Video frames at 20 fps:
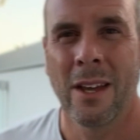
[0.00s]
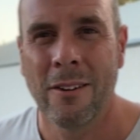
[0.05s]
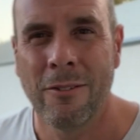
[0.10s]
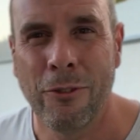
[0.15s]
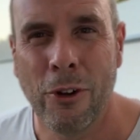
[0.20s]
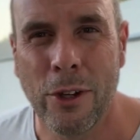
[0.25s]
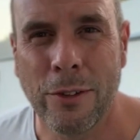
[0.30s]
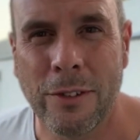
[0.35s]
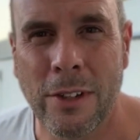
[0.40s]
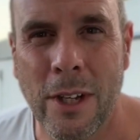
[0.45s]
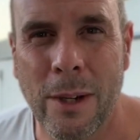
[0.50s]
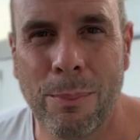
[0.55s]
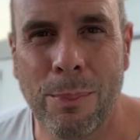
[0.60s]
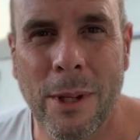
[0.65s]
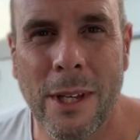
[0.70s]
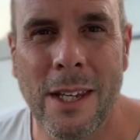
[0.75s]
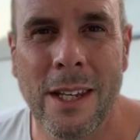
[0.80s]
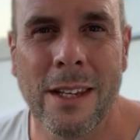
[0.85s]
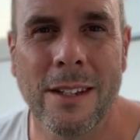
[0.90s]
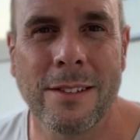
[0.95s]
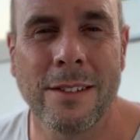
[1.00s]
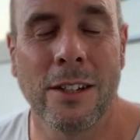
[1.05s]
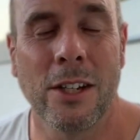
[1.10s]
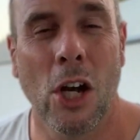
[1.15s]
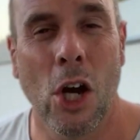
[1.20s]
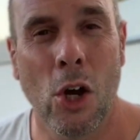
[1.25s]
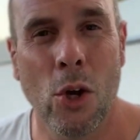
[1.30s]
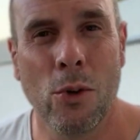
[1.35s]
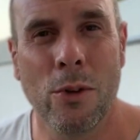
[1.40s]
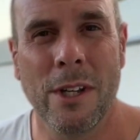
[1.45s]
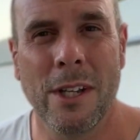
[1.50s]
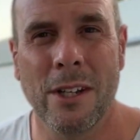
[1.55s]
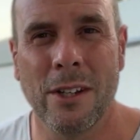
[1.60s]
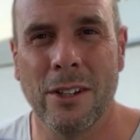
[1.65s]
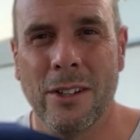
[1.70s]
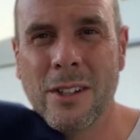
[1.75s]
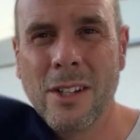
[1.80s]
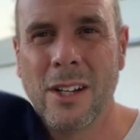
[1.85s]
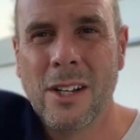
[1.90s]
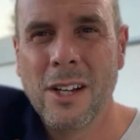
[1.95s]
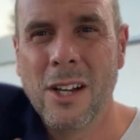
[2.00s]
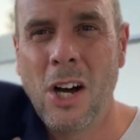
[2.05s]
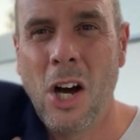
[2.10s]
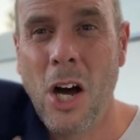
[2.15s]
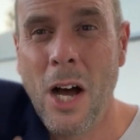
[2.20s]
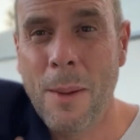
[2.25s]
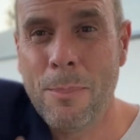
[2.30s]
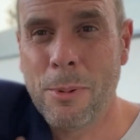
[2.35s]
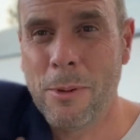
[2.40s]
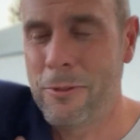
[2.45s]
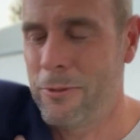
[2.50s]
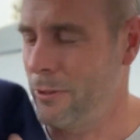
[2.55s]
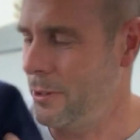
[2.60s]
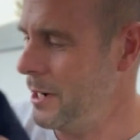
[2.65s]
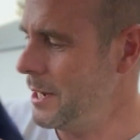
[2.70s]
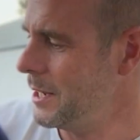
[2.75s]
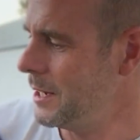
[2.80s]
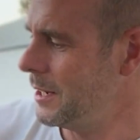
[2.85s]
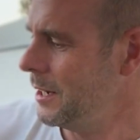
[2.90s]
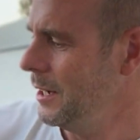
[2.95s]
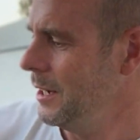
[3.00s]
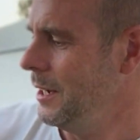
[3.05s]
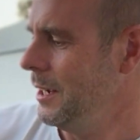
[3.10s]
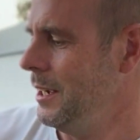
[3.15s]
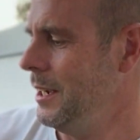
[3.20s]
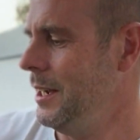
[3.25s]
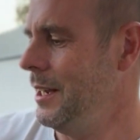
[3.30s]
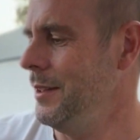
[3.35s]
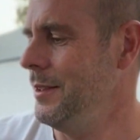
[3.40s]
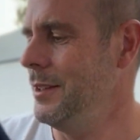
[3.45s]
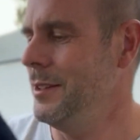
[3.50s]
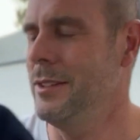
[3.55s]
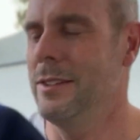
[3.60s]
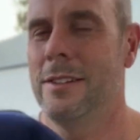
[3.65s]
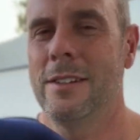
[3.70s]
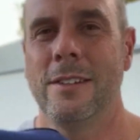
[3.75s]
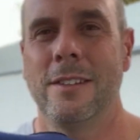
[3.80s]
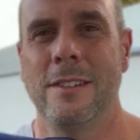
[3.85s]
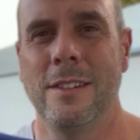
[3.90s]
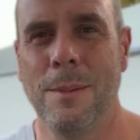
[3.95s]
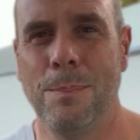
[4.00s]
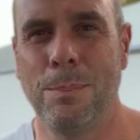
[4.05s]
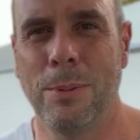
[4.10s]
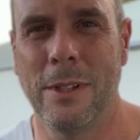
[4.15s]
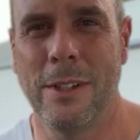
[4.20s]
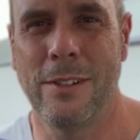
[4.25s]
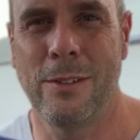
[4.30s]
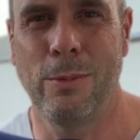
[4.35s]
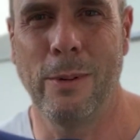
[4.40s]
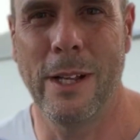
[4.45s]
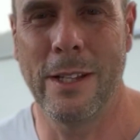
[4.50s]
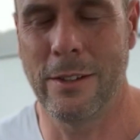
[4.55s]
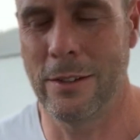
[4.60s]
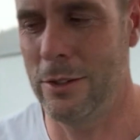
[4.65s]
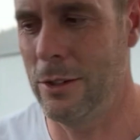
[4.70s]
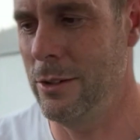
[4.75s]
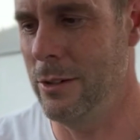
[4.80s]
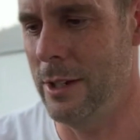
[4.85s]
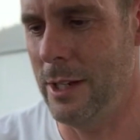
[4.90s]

First up is an O'Neill HyperFreak. This is a zipless wetsuit